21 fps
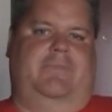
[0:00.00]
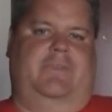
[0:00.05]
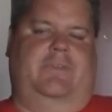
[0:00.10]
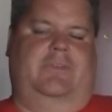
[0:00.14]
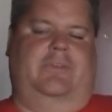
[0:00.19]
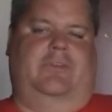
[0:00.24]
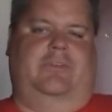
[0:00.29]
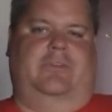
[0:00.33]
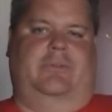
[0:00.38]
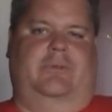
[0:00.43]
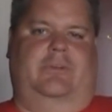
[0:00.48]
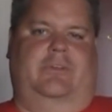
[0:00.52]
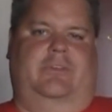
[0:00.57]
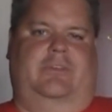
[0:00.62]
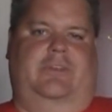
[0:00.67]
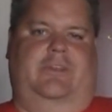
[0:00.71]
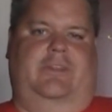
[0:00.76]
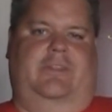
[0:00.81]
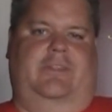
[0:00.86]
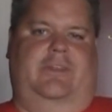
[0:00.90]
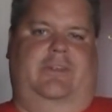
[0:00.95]
So I was going to
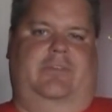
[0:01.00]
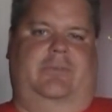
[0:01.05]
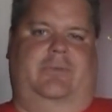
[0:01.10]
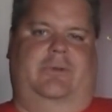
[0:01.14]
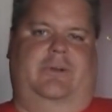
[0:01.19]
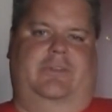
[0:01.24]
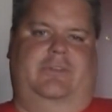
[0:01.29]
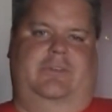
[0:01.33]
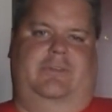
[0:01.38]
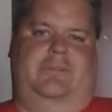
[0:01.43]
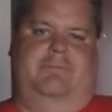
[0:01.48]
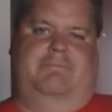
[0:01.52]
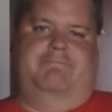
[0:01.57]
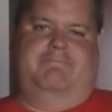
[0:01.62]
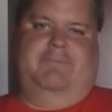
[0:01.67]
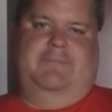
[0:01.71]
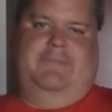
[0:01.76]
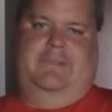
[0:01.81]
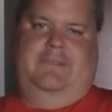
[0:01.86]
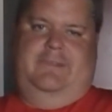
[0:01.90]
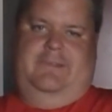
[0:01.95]
say, thanks for watching,
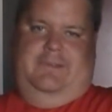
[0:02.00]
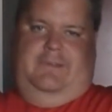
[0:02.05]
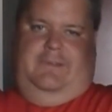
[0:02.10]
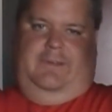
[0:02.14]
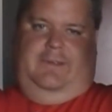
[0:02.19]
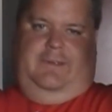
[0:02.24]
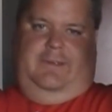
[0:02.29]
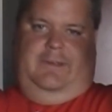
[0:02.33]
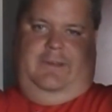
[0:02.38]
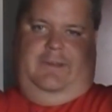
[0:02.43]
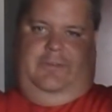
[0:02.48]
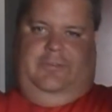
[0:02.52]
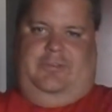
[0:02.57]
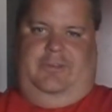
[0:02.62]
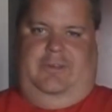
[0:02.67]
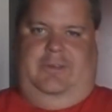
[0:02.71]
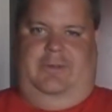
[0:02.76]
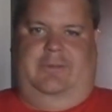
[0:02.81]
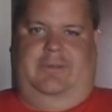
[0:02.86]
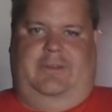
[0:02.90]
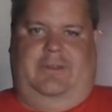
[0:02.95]
and I'll
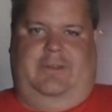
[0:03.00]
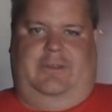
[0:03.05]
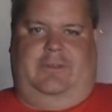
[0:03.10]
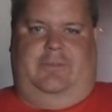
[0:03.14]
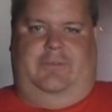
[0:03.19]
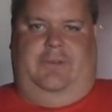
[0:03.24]
see you in the next